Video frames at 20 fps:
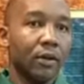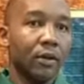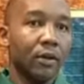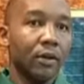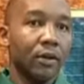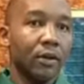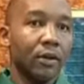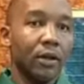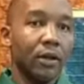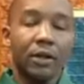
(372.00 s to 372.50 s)

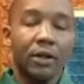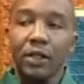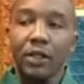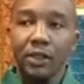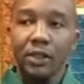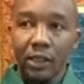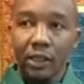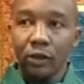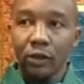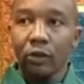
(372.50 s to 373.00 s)
And he has
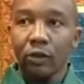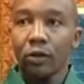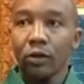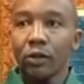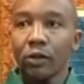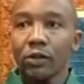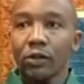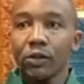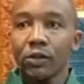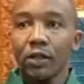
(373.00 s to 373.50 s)
assured
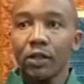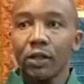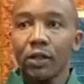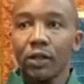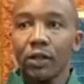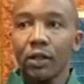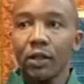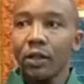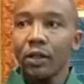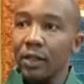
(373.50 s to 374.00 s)
us
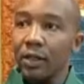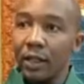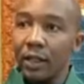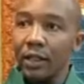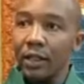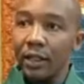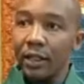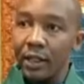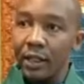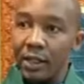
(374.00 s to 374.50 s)
that
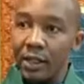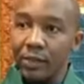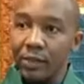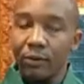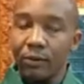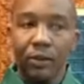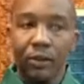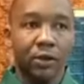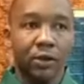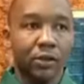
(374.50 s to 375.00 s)
he is
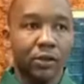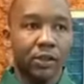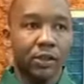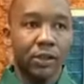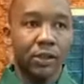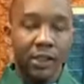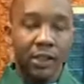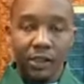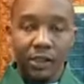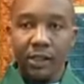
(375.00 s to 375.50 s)
with us.
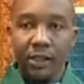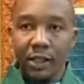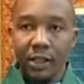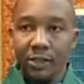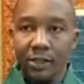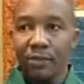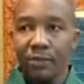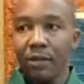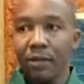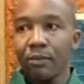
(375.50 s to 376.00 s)
This is
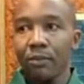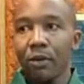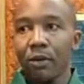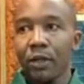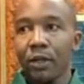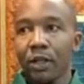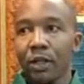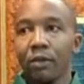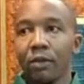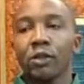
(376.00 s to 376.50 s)
my body.
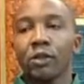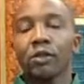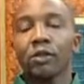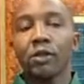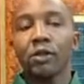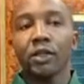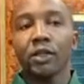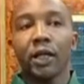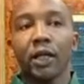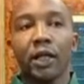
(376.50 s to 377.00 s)
He does not
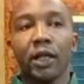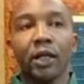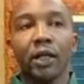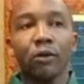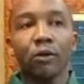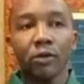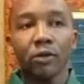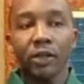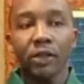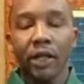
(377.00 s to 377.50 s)
say it
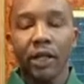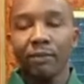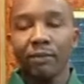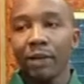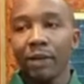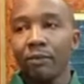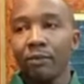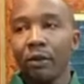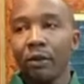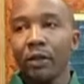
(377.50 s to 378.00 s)
looks like my
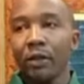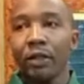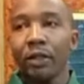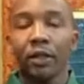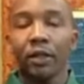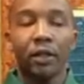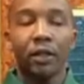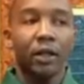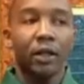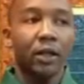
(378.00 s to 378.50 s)
body.
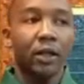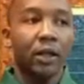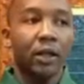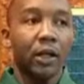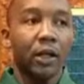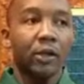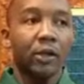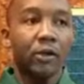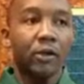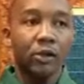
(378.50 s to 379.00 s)
He
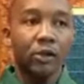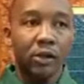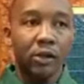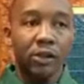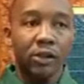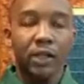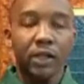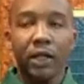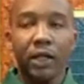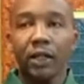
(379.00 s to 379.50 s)
does not
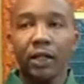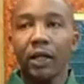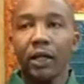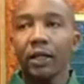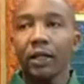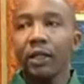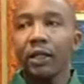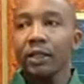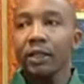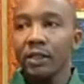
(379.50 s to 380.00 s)
say that
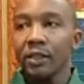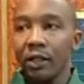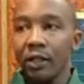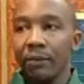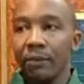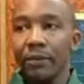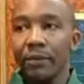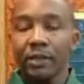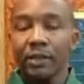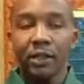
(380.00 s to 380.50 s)
it is a
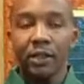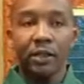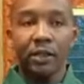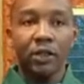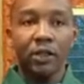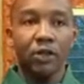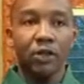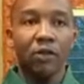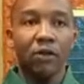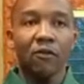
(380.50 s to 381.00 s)

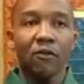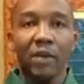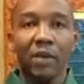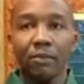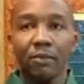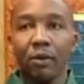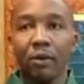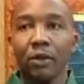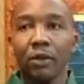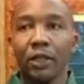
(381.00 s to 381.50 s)
representation of my
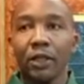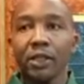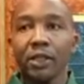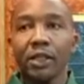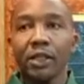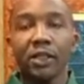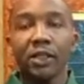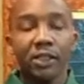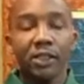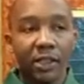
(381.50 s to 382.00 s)
body. He
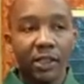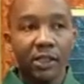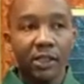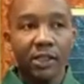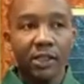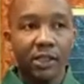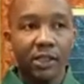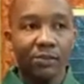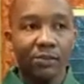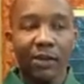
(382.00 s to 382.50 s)
says, this
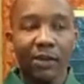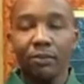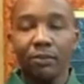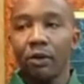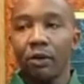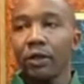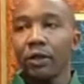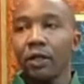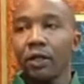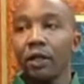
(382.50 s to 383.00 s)
is my
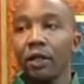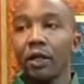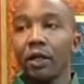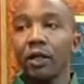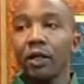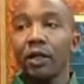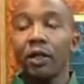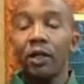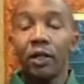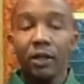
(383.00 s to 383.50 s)
body,
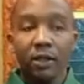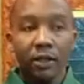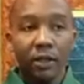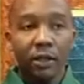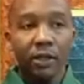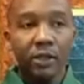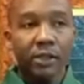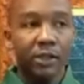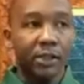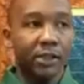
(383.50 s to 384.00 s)

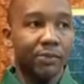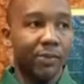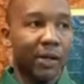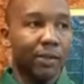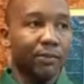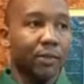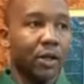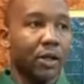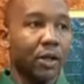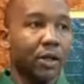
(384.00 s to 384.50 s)
this is my
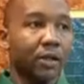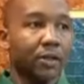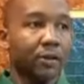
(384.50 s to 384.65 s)
blood.